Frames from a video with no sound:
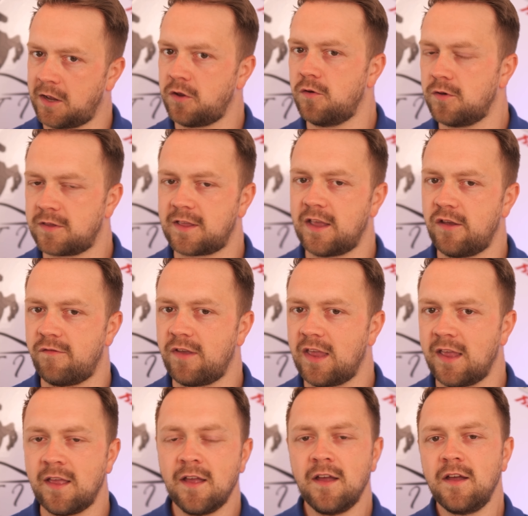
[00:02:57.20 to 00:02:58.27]
a used
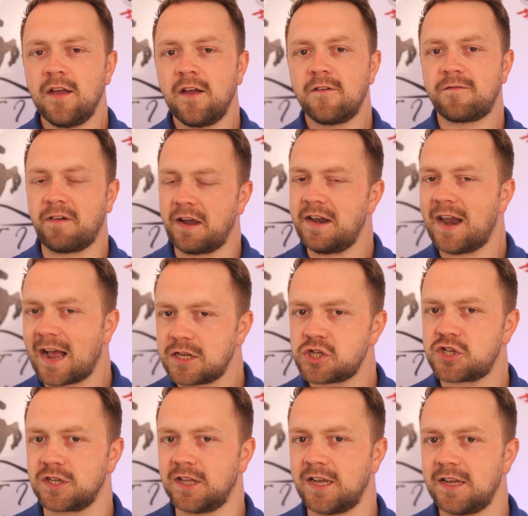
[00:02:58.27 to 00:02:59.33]
EV,
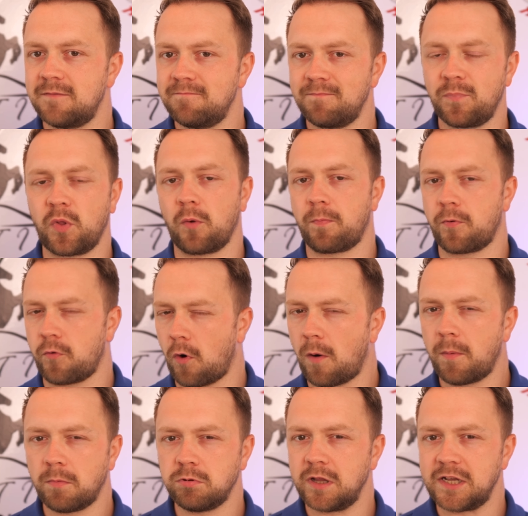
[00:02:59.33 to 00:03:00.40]
financially, they're
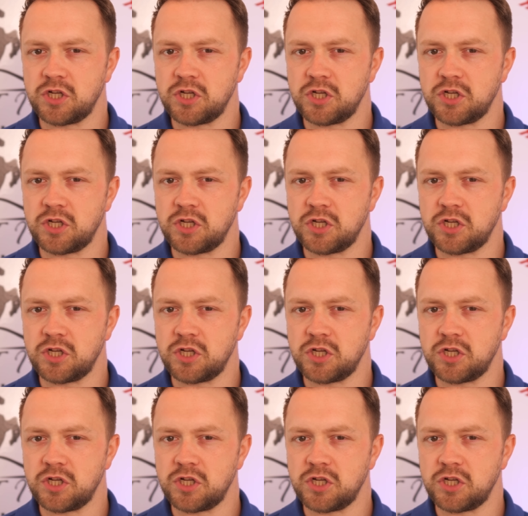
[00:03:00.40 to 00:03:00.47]
probably